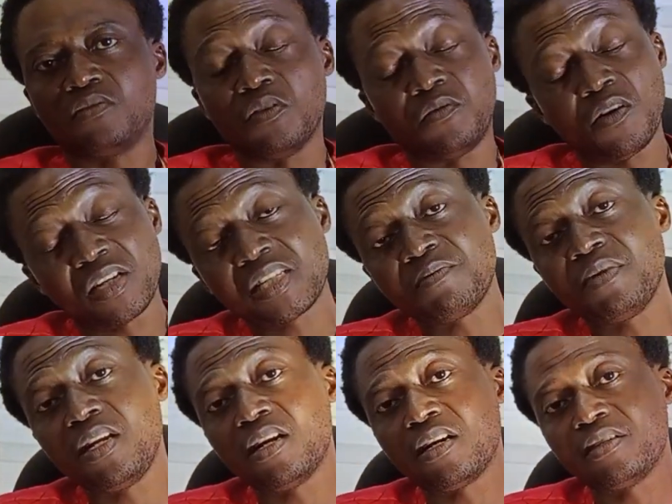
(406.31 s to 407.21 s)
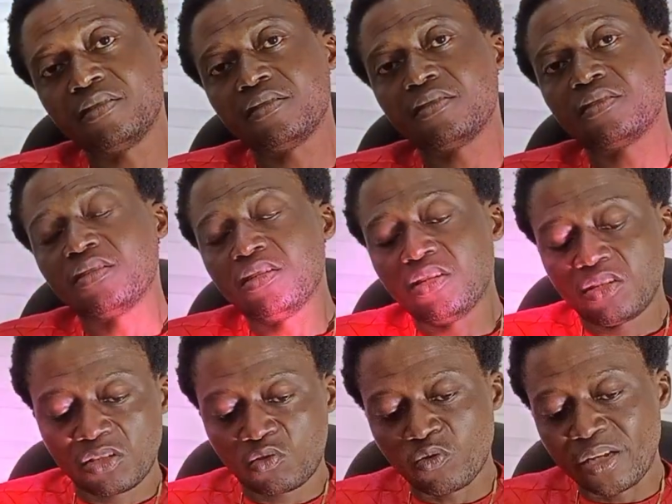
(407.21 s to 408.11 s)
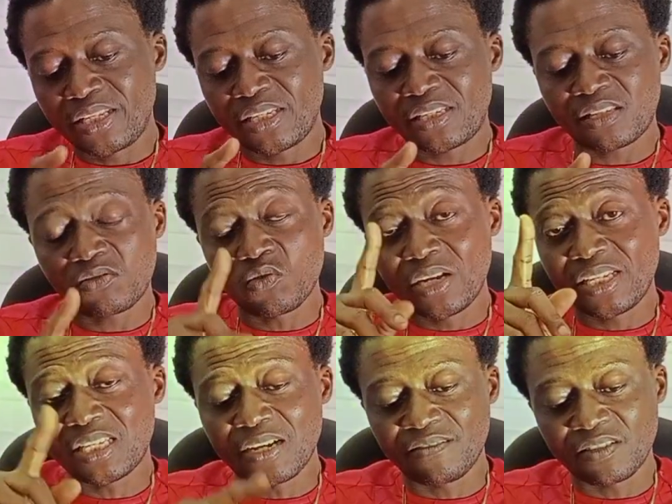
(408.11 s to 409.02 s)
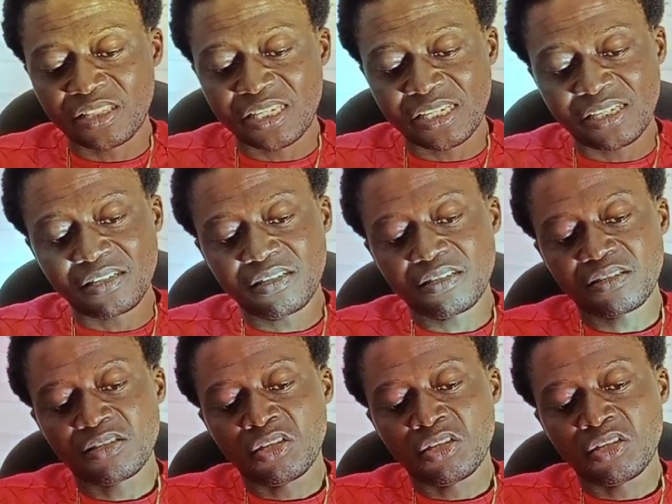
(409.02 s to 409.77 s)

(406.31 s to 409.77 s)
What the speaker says: For 40 million, 2017,